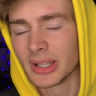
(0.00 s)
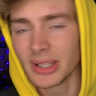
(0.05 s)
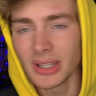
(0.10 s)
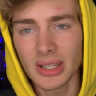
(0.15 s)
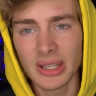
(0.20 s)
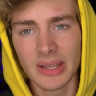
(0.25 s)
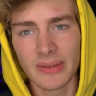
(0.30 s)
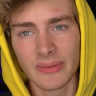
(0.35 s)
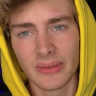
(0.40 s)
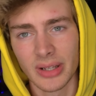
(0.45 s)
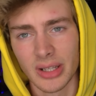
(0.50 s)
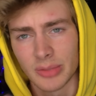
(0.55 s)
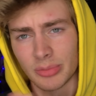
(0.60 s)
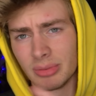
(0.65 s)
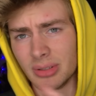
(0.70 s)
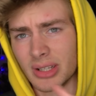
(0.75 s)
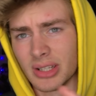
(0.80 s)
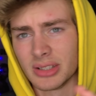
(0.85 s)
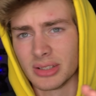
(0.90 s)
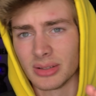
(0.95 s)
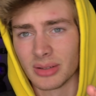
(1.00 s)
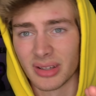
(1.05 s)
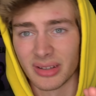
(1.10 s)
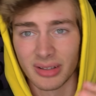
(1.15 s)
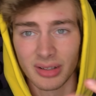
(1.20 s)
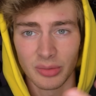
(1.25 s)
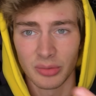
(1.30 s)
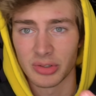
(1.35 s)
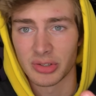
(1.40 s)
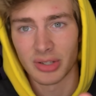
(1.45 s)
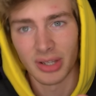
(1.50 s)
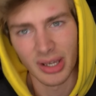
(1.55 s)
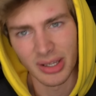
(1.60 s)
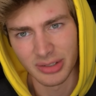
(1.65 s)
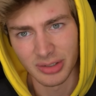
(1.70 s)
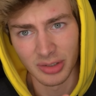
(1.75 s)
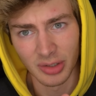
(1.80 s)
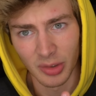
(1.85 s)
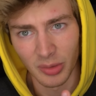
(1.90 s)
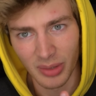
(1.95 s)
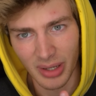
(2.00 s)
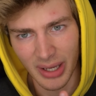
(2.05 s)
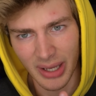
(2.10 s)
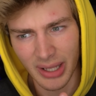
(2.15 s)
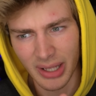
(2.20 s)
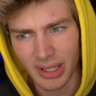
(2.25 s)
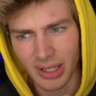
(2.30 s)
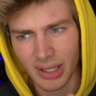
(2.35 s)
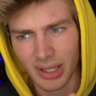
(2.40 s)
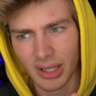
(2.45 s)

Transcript: I didn't give an explanation because I didn't want you guys to know why.